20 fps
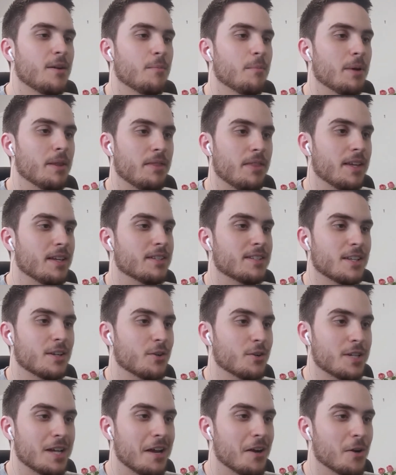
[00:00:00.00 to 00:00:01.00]
But things that
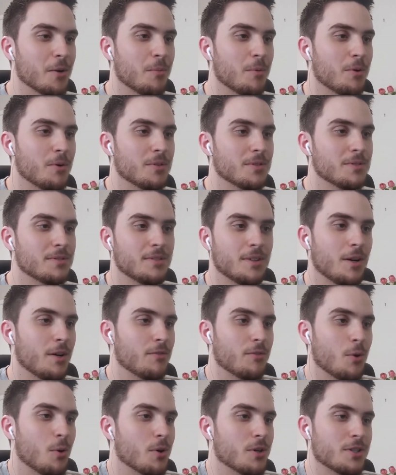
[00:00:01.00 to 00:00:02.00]
are terrible,
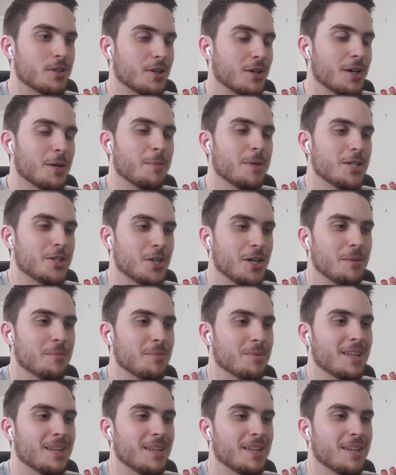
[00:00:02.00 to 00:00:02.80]
of course, they're going to be cheap.